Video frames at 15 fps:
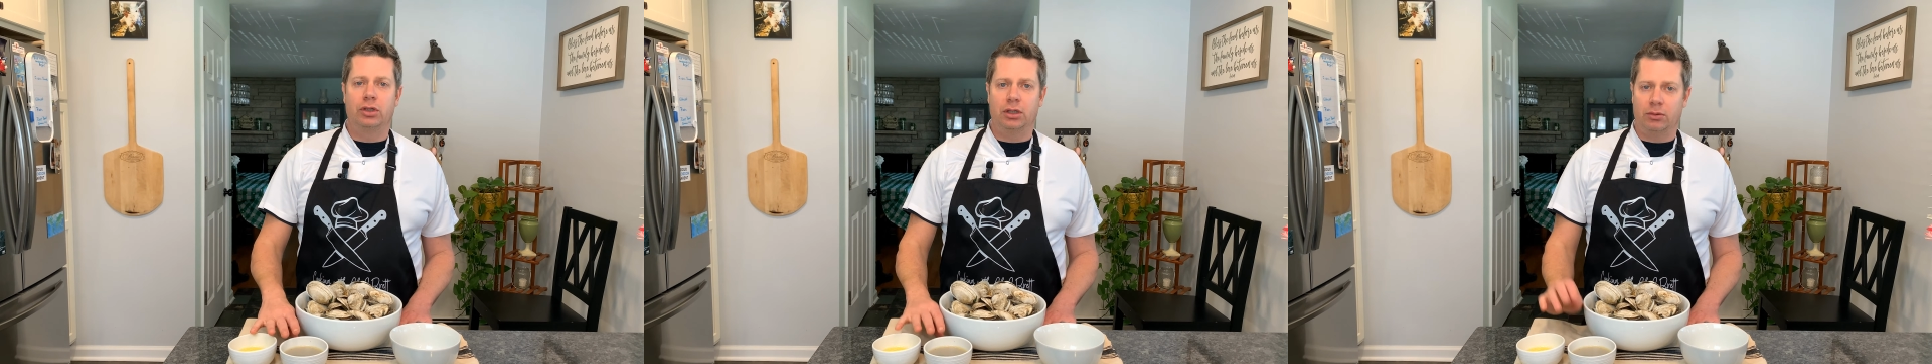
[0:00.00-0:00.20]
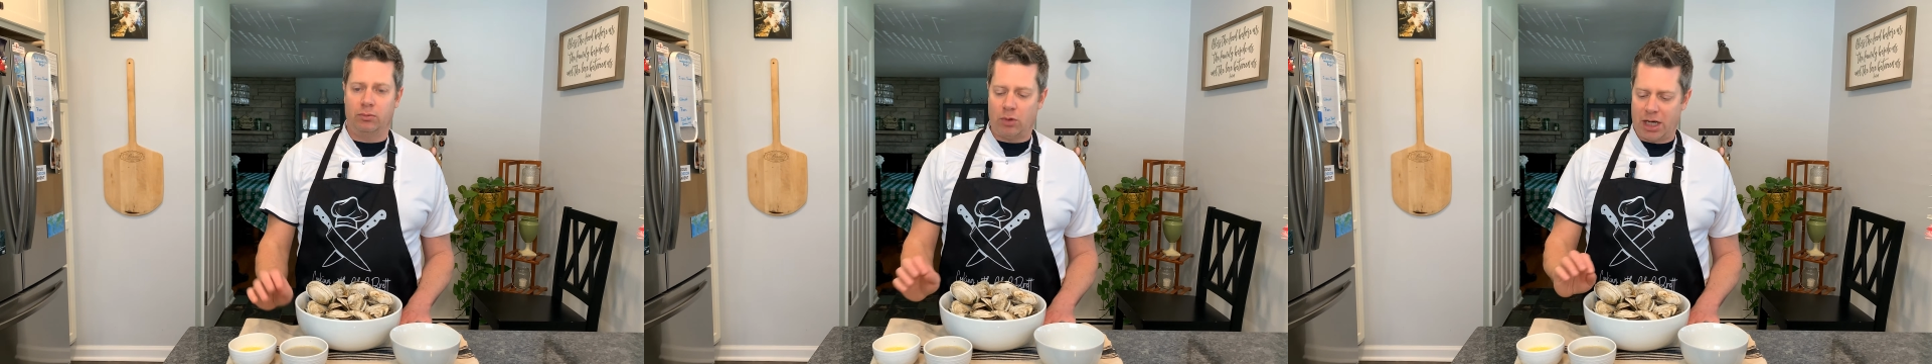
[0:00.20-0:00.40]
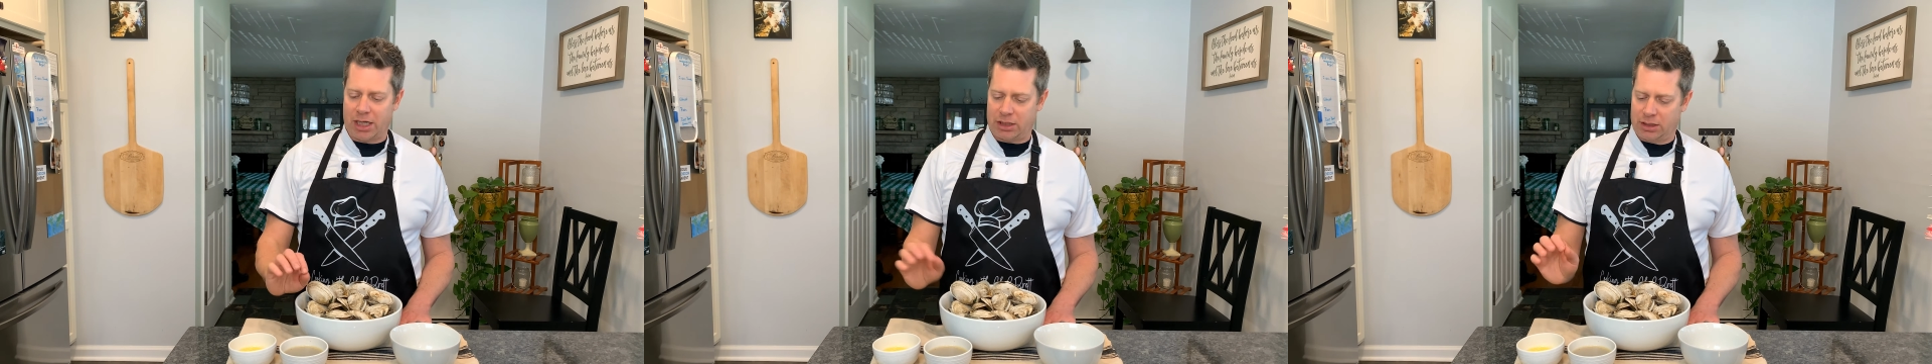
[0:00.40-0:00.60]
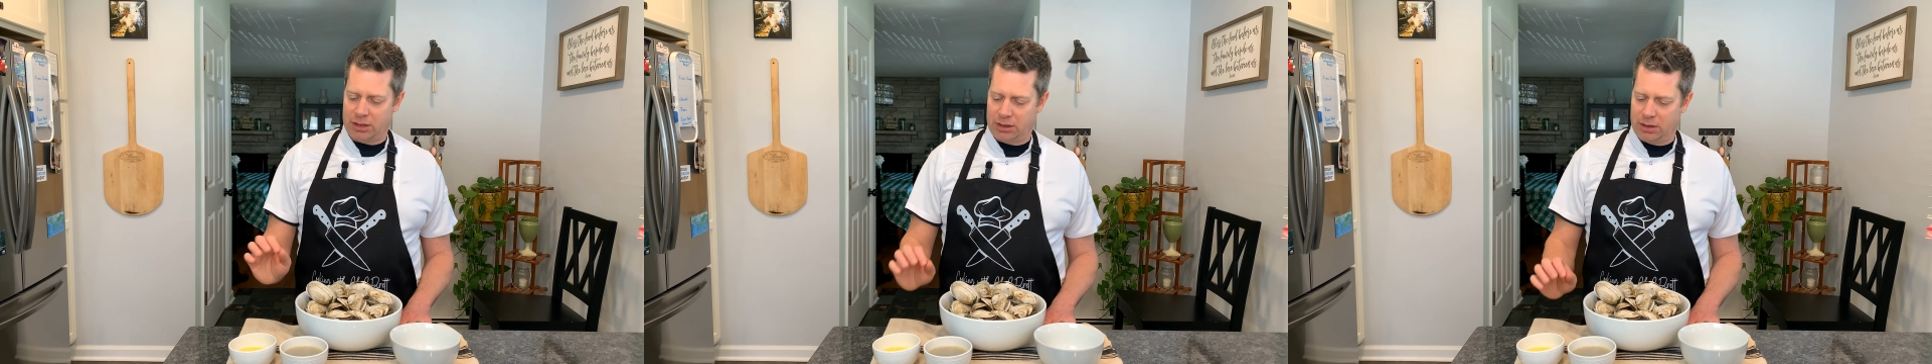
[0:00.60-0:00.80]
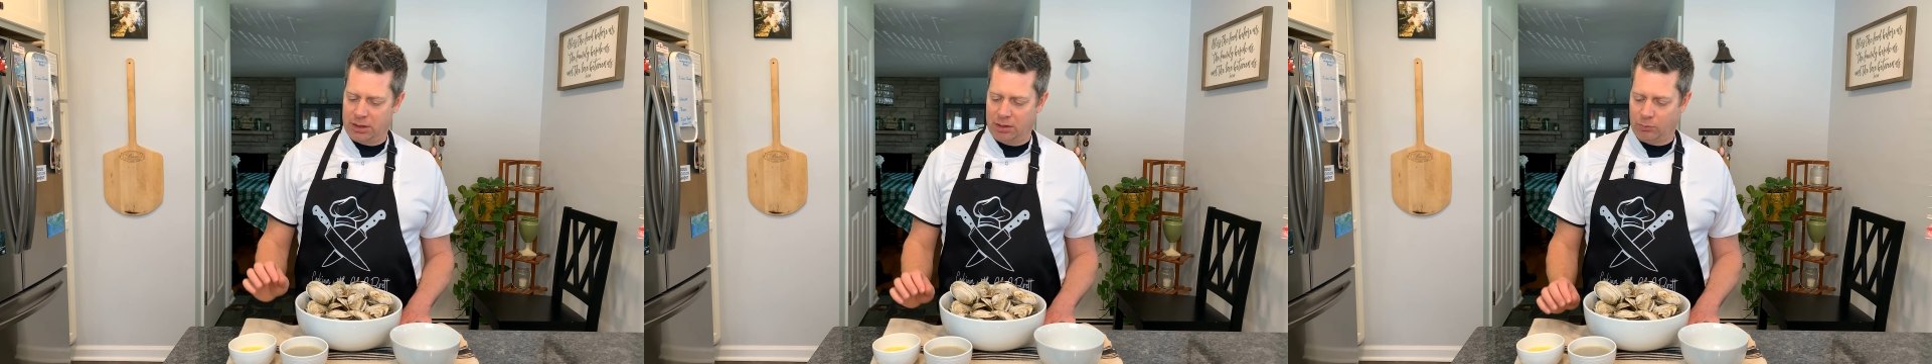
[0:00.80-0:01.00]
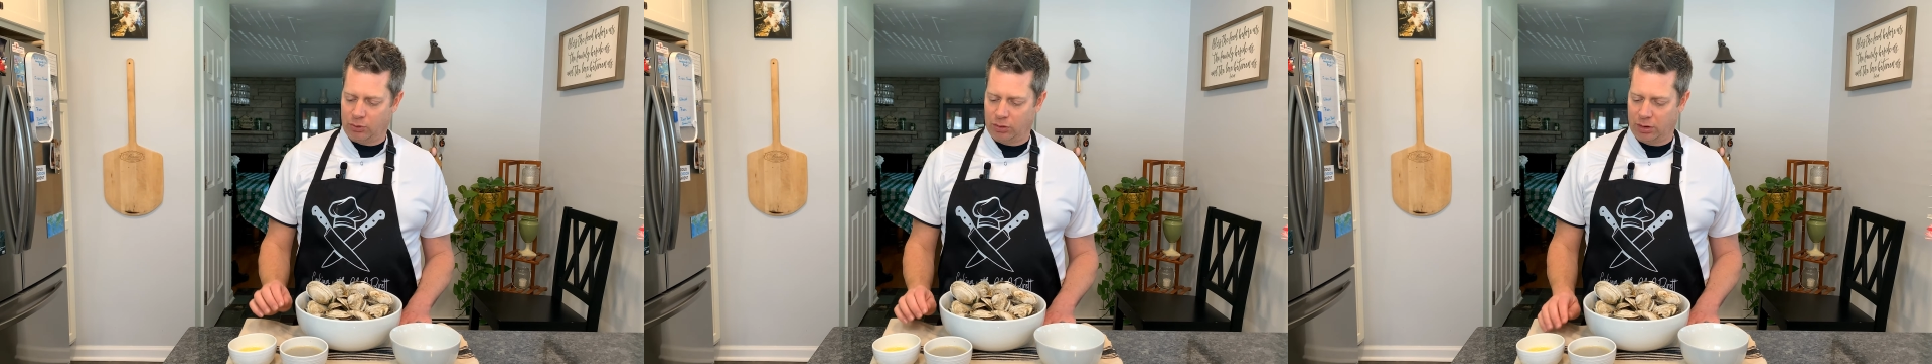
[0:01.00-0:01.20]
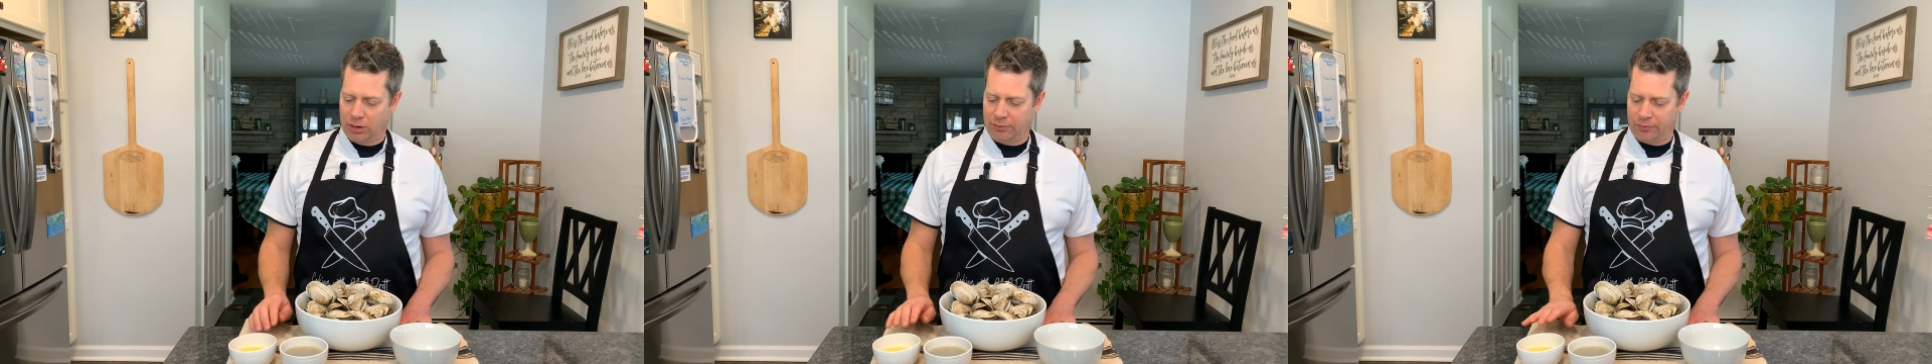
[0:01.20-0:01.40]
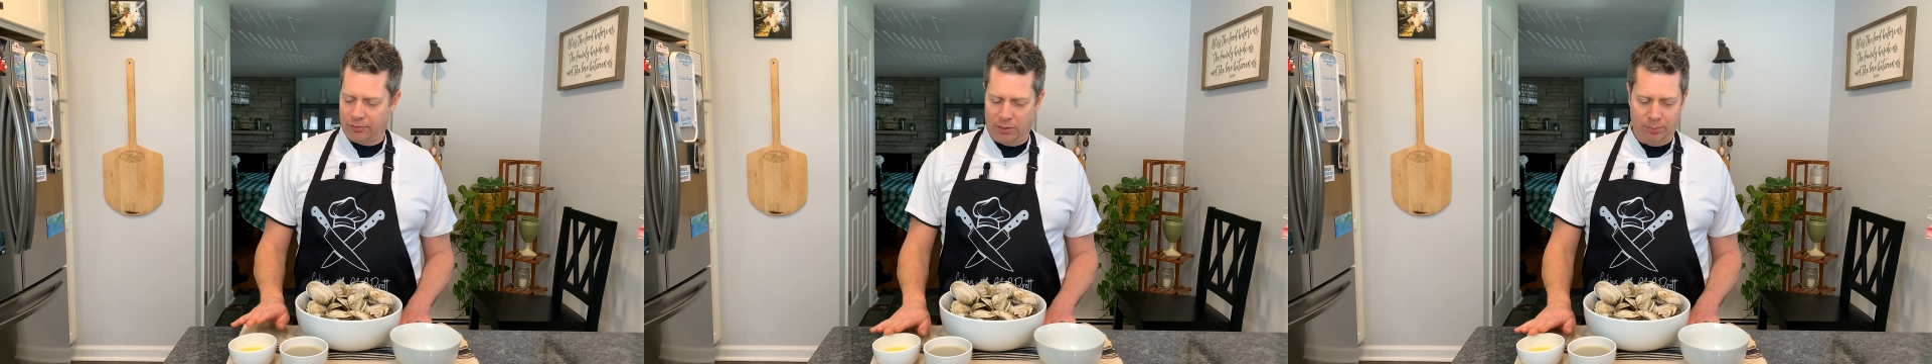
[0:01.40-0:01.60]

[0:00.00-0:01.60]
to wash the steamer off,